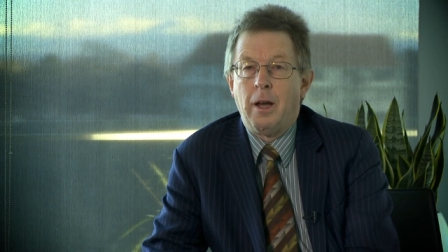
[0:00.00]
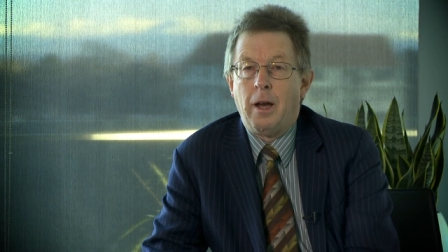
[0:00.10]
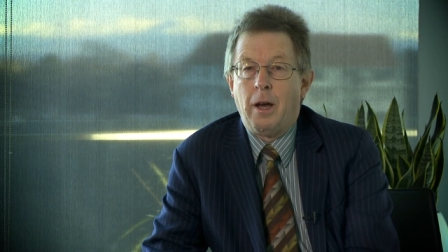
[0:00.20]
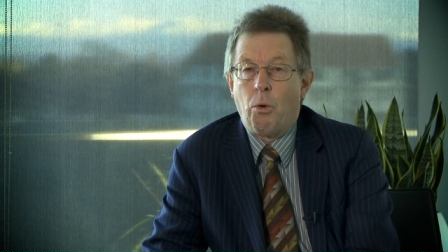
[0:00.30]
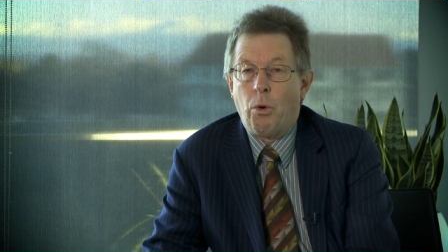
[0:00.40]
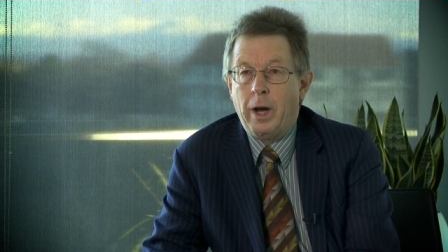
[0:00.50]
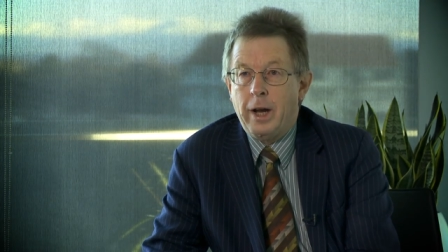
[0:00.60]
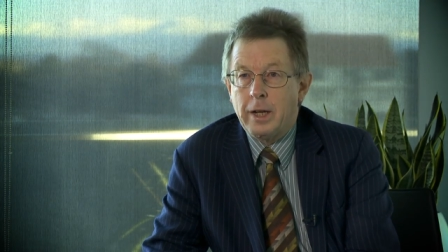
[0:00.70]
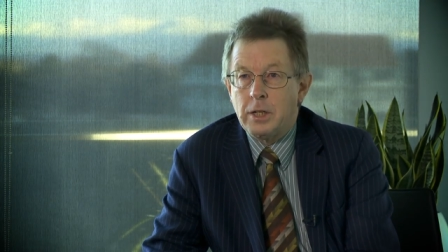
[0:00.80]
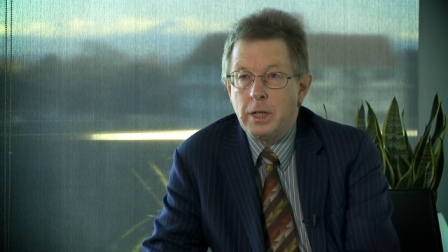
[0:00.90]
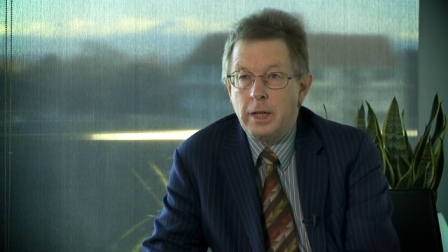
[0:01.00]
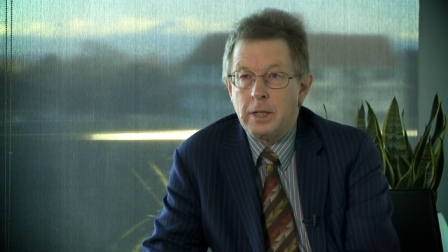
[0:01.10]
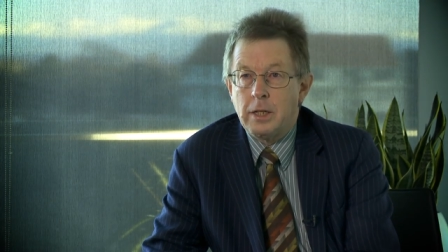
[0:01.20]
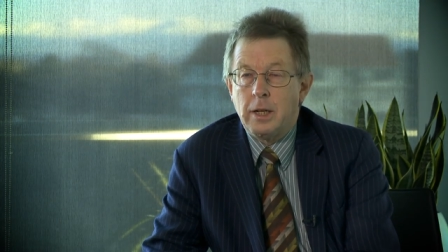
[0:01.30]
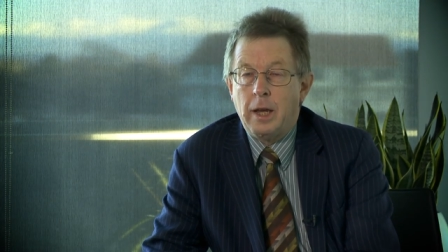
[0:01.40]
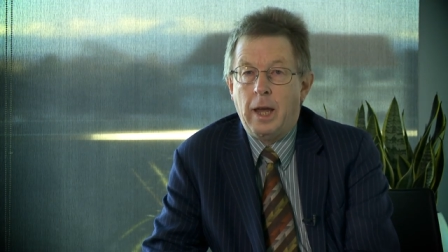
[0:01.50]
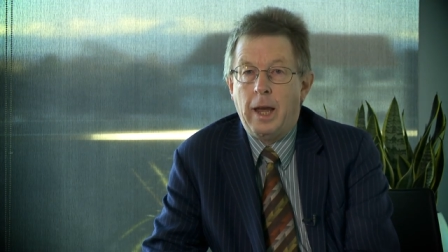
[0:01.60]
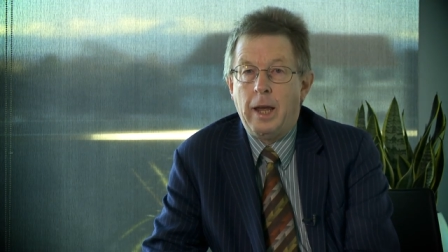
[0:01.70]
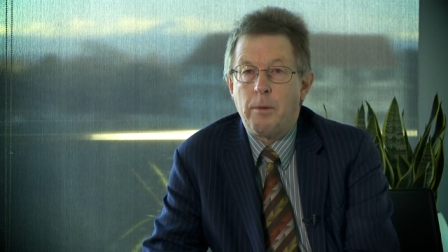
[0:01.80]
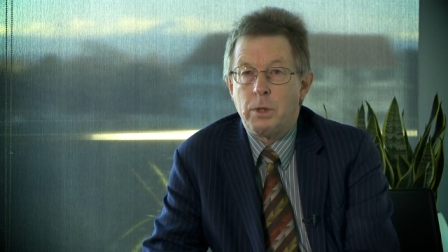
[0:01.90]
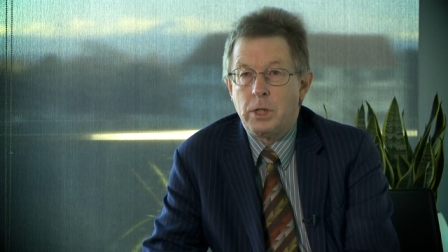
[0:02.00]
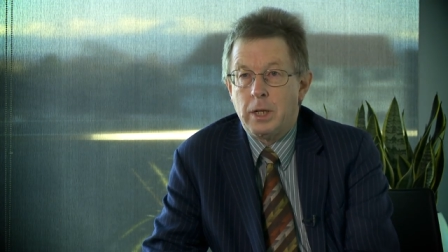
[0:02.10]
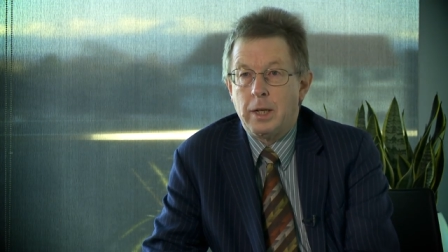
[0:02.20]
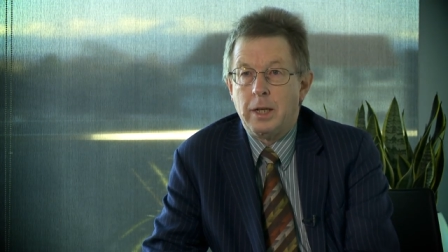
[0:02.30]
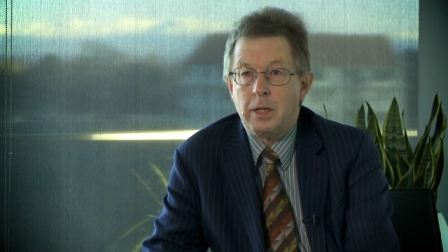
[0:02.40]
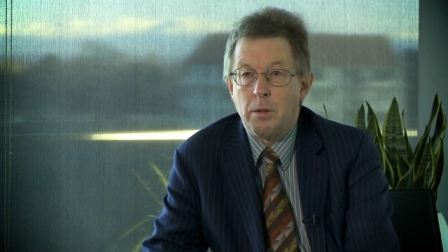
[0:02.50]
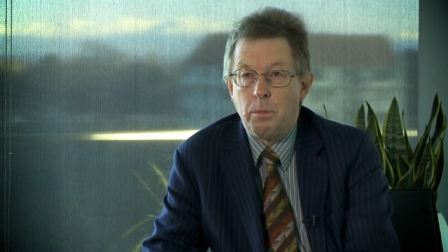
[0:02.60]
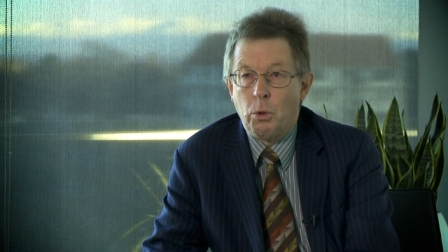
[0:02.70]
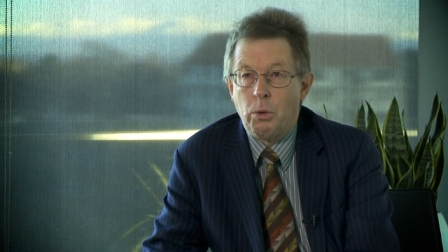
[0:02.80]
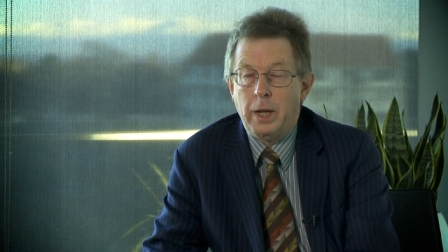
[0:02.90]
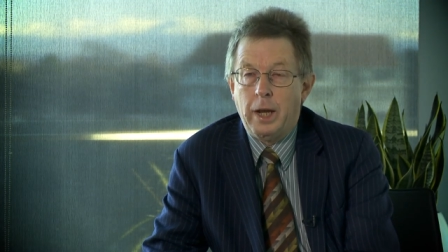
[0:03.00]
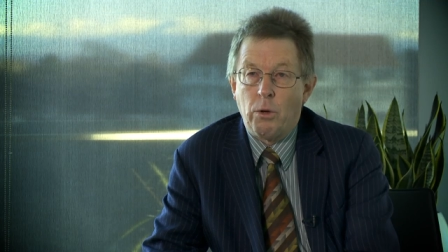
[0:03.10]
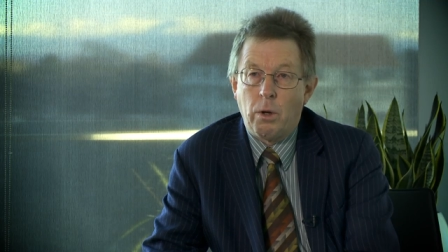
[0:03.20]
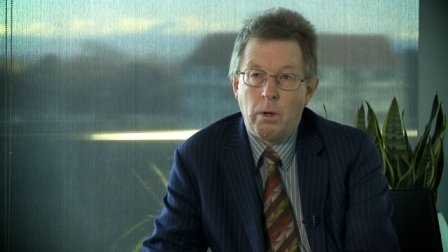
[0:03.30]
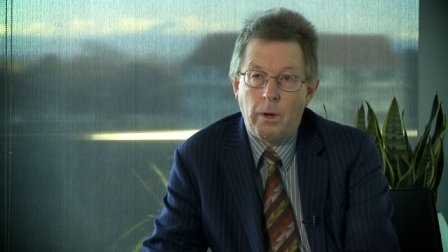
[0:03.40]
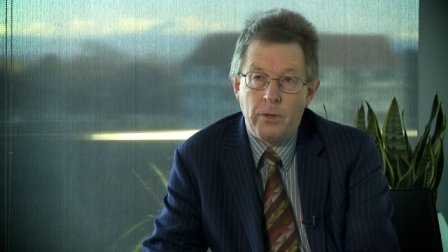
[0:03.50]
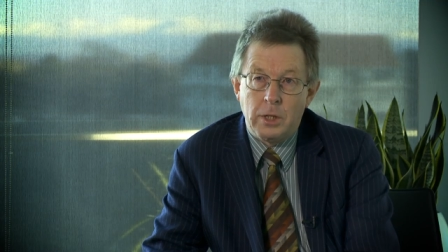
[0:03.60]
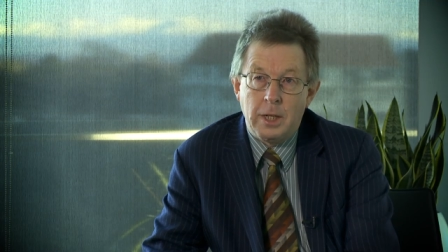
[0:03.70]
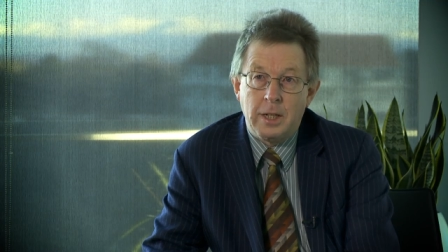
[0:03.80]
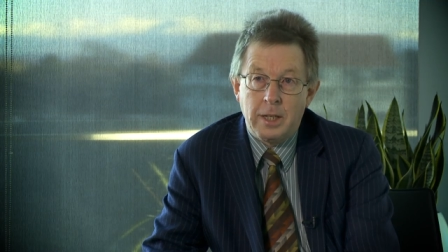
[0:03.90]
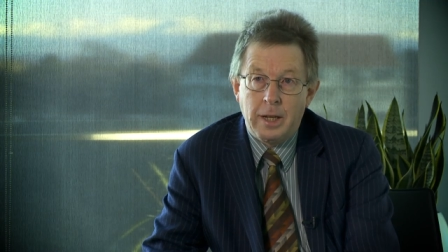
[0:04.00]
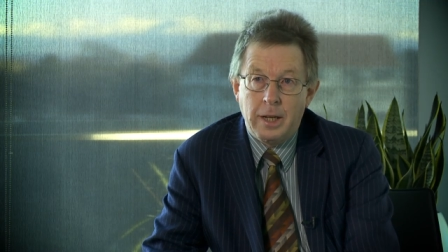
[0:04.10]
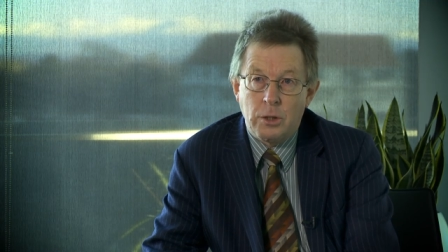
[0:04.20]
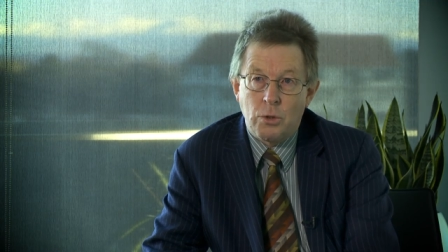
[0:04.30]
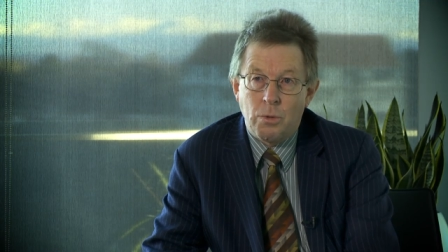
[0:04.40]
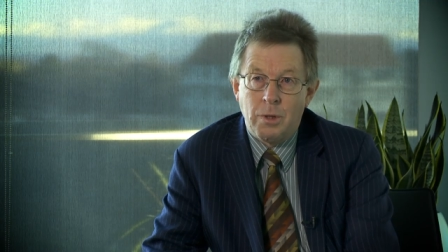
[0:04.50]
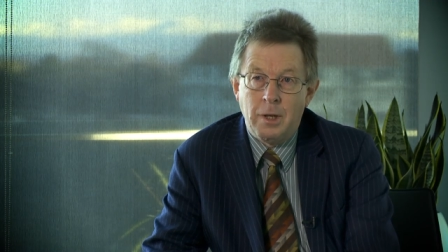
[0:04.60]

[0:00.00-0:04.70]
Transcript: uh, or architect, and particularly to the builder and obviously to the council.